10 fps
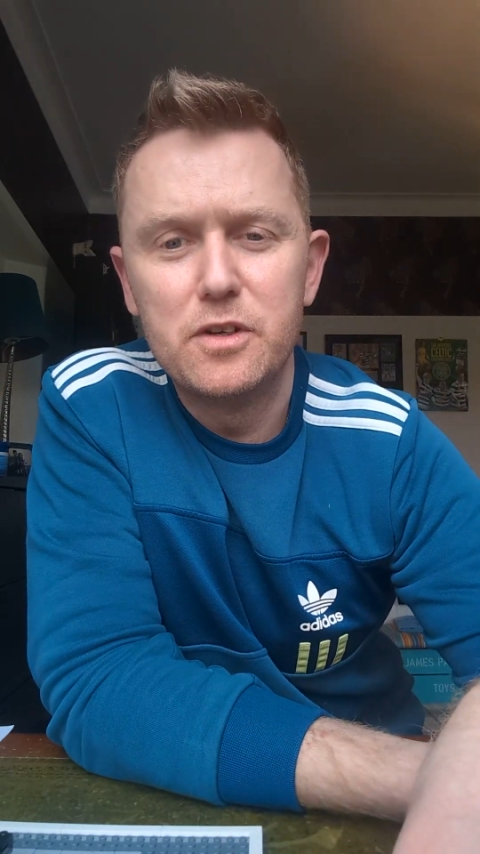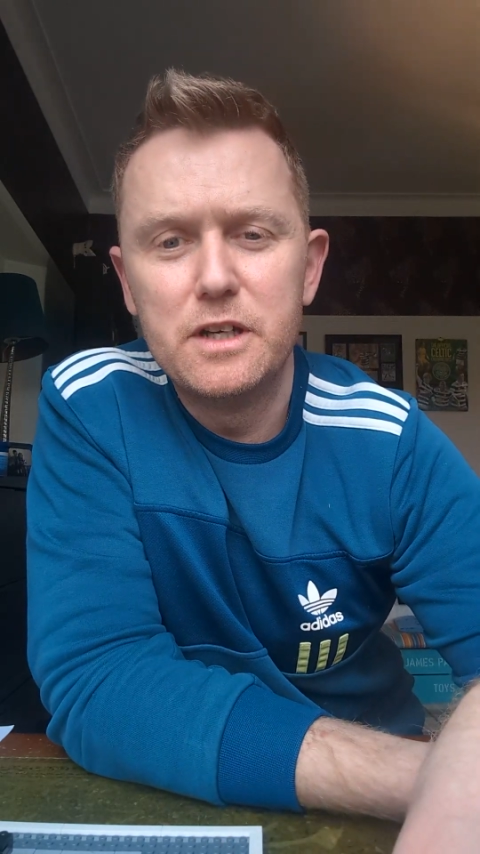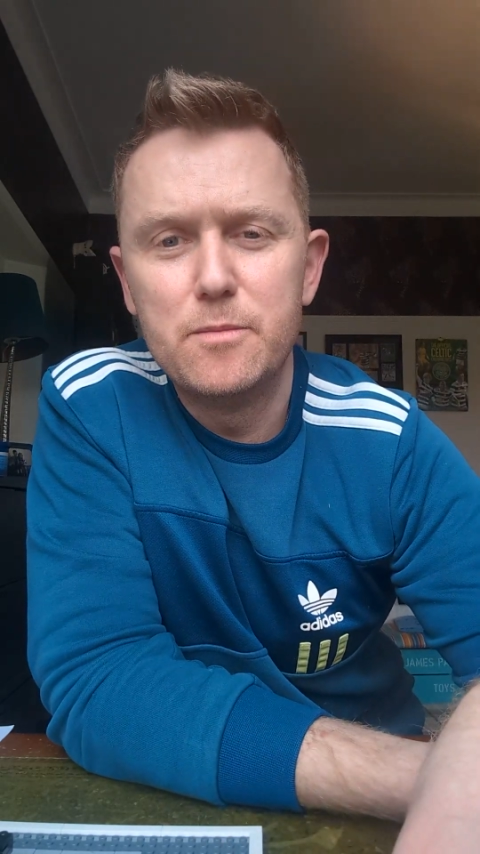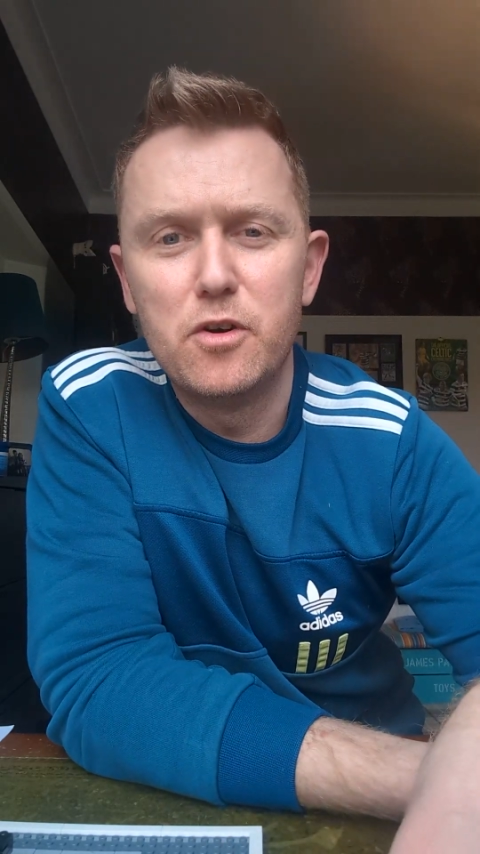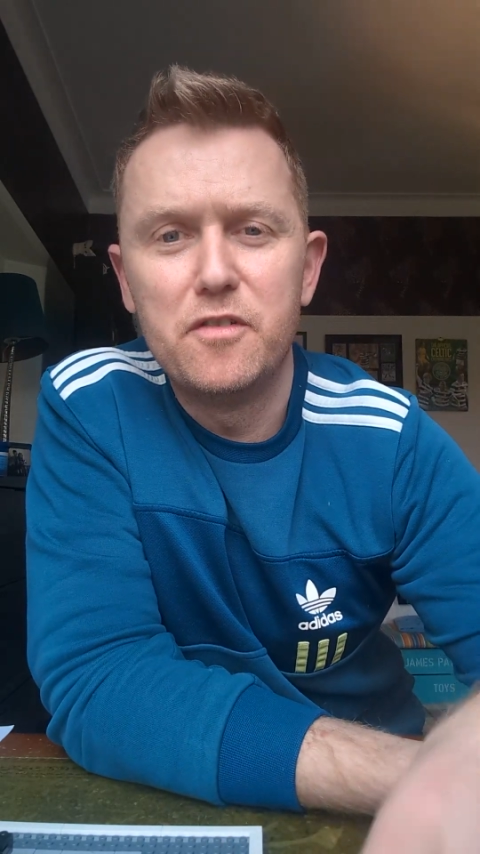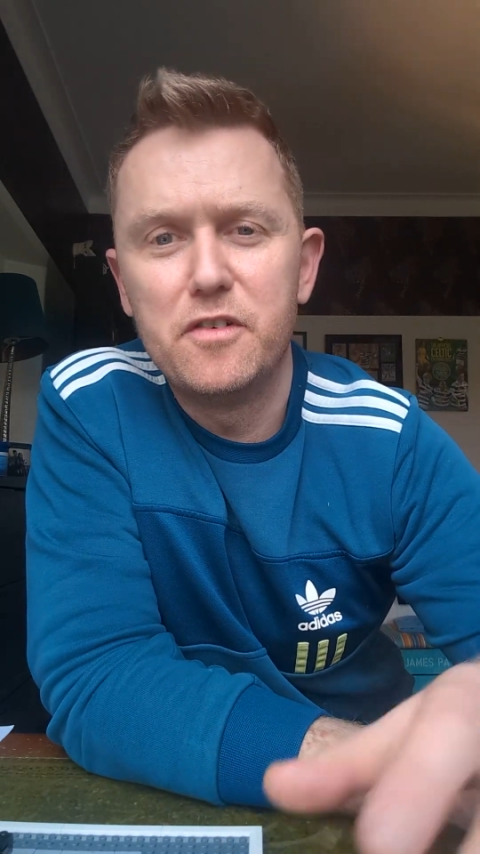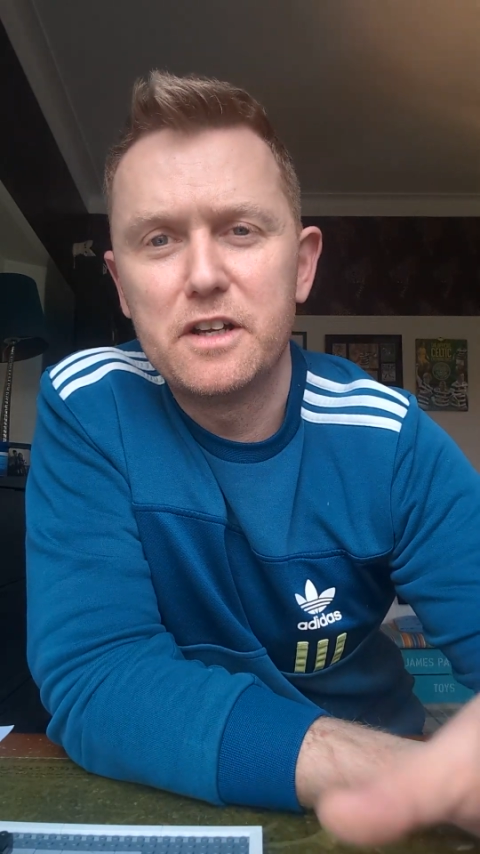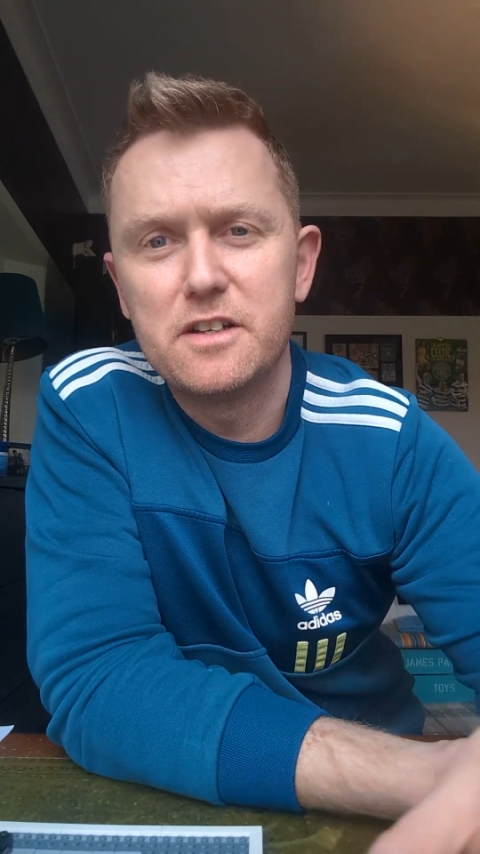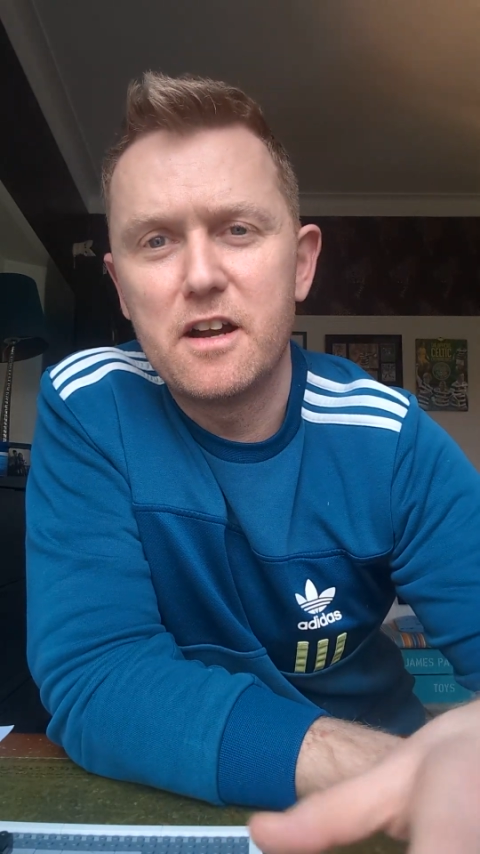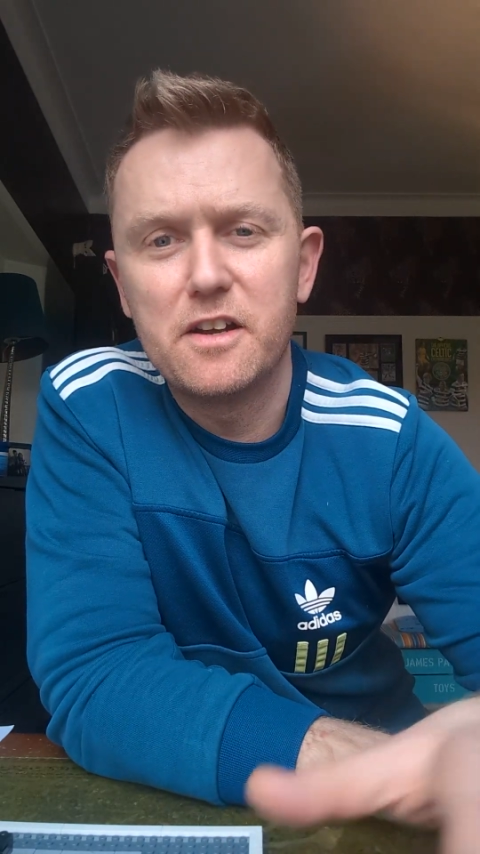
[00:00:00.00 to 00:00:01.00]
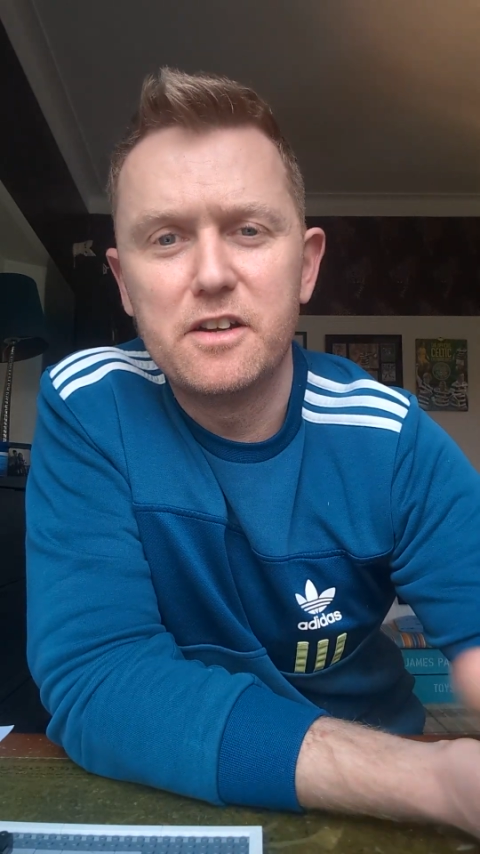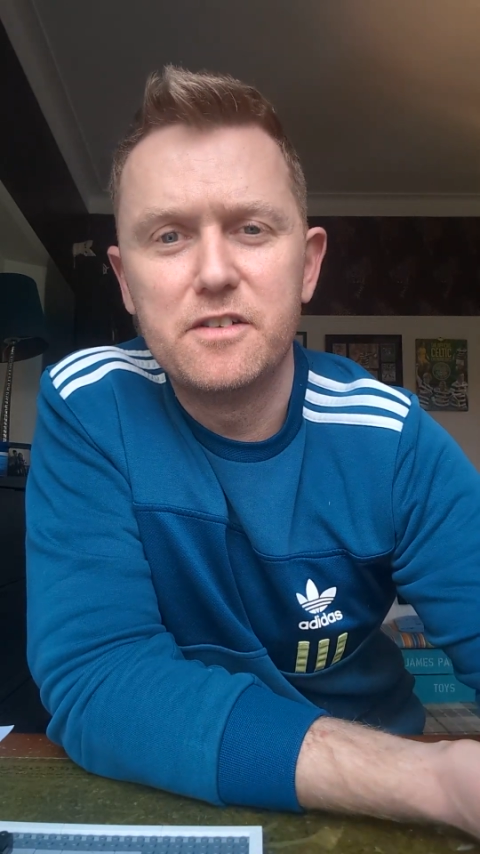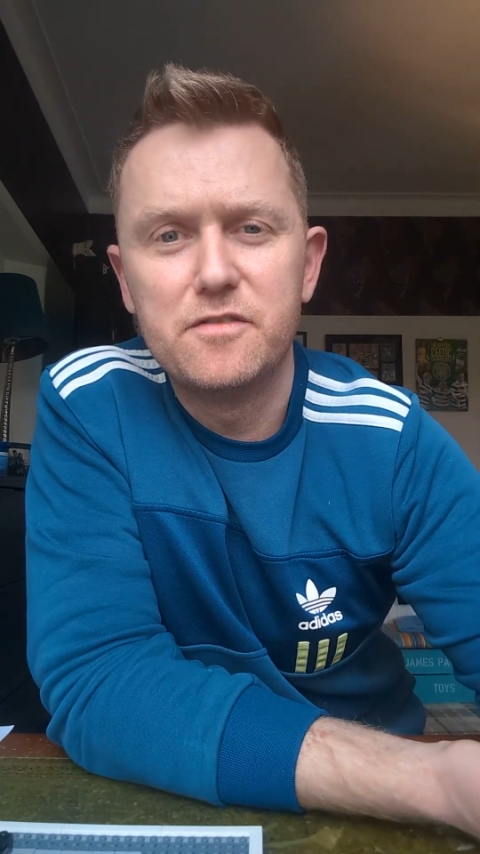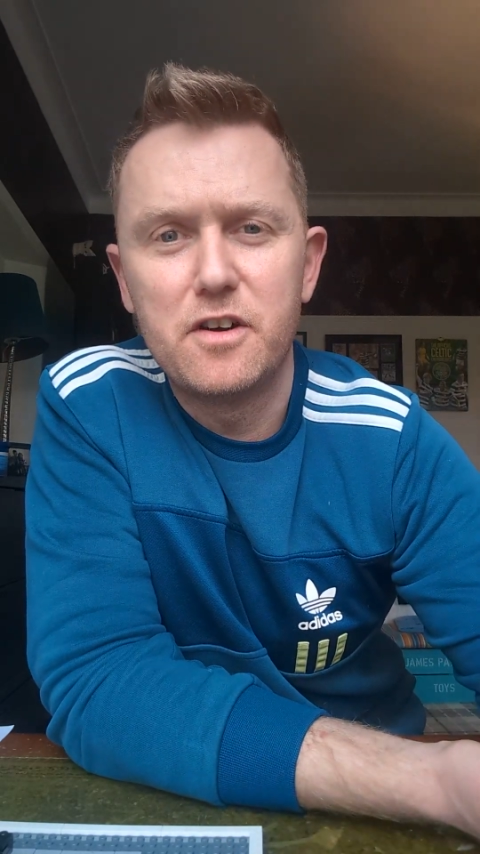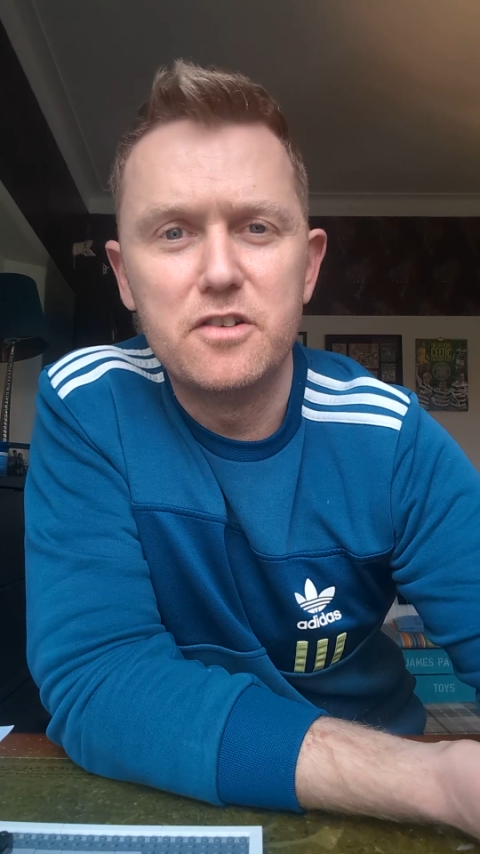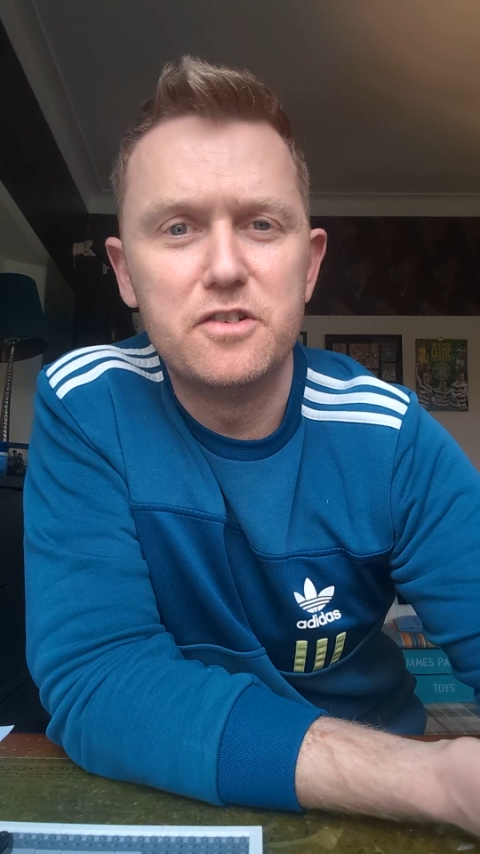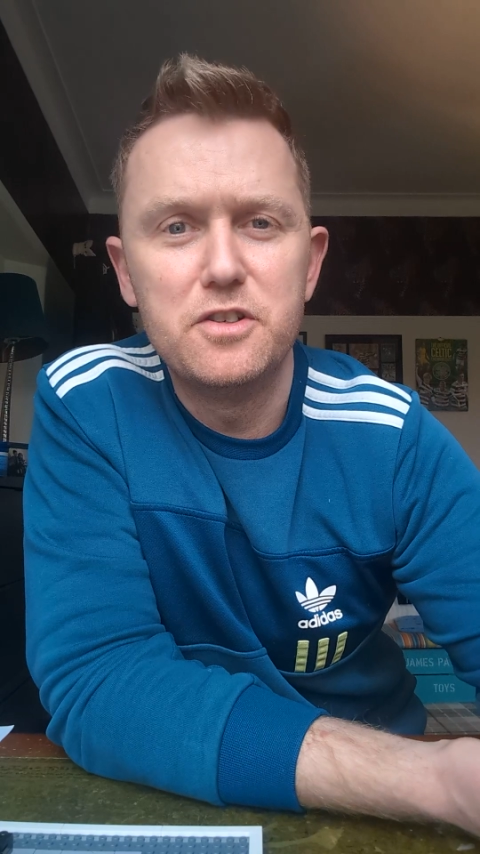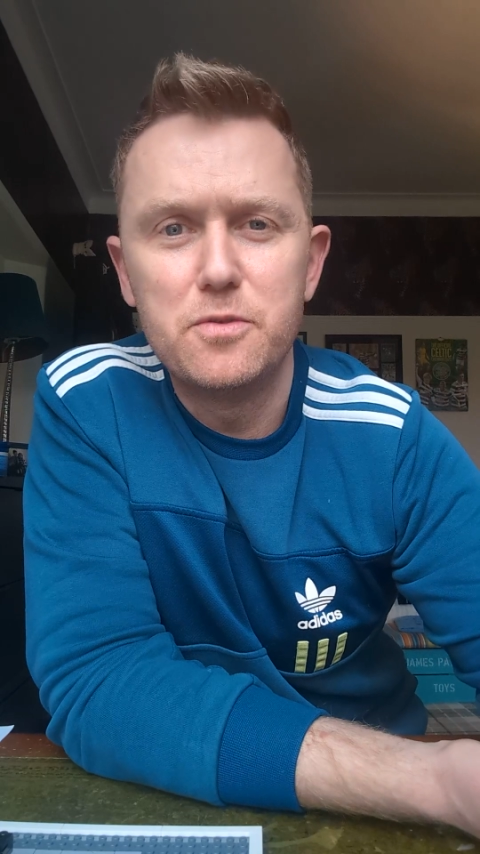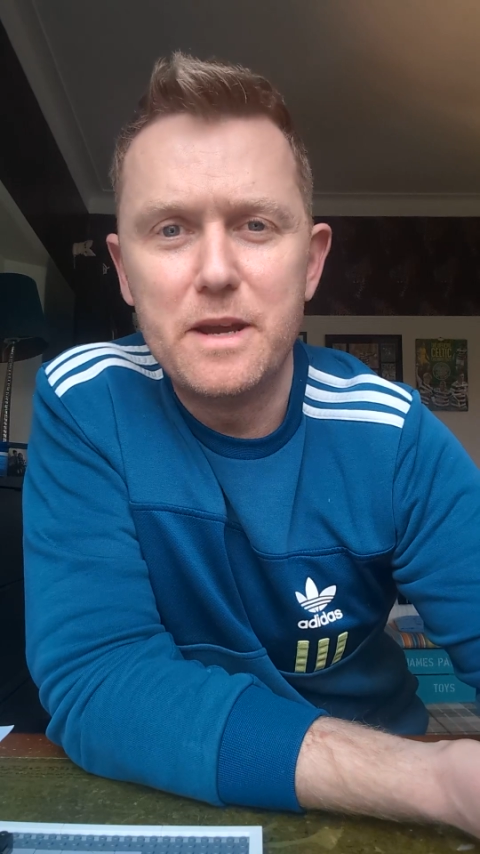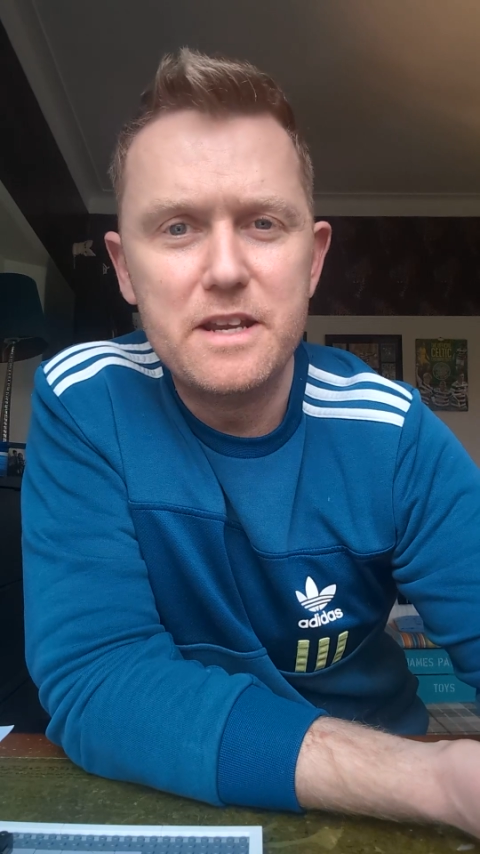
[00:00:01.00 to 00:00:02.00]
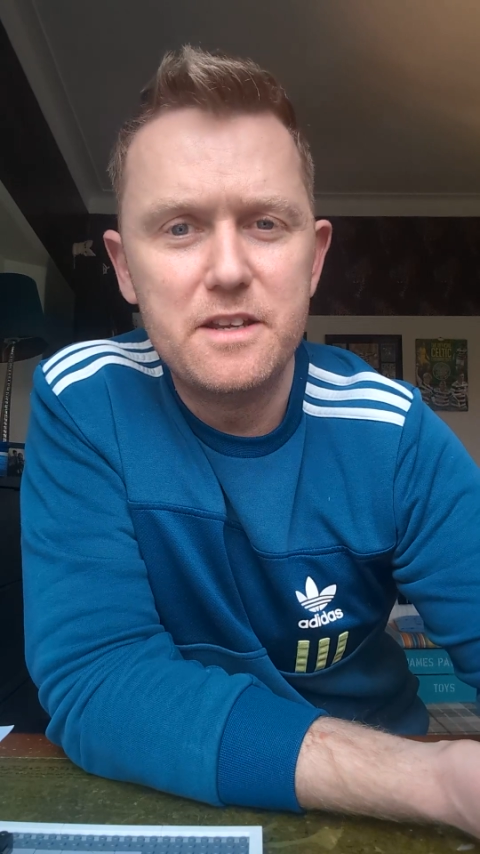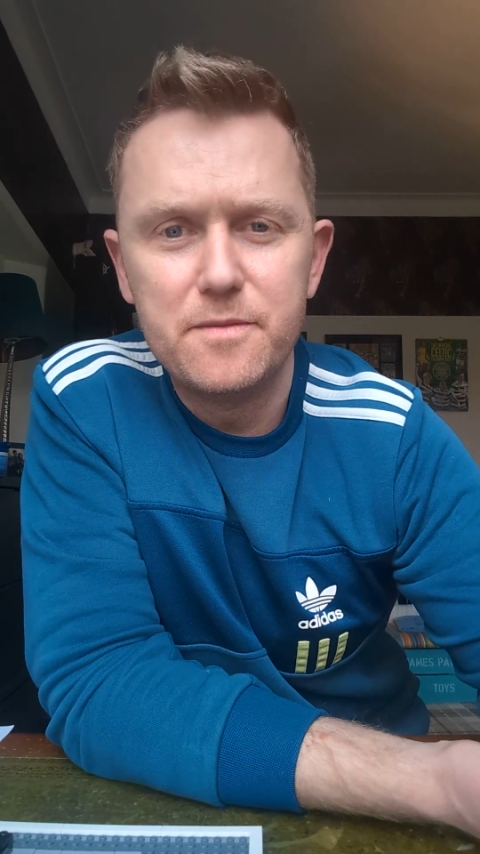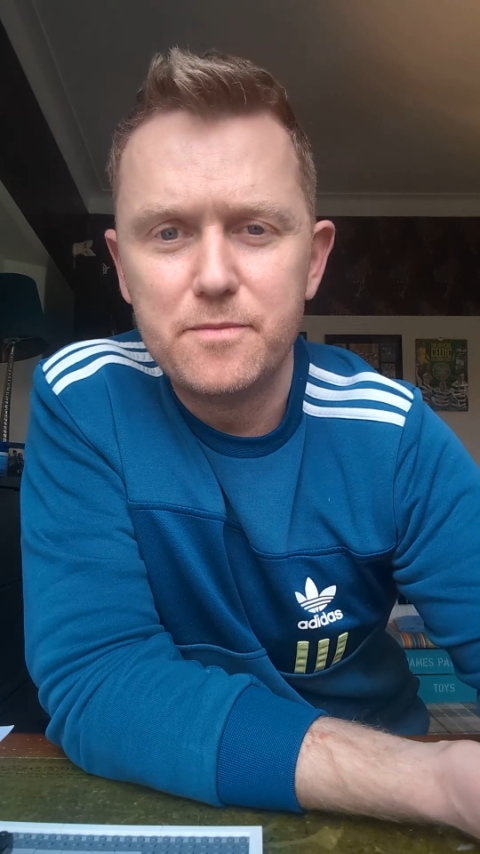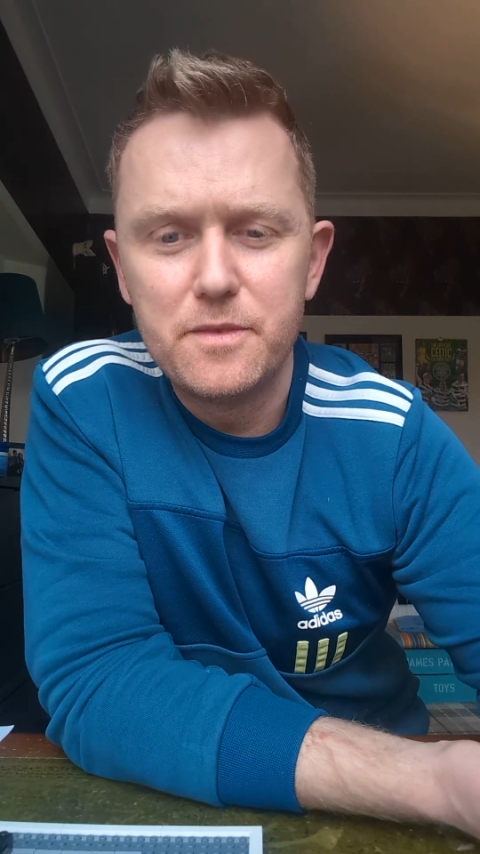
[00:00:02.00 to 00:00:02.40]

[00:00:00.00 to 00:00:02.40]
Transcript: of a target of 120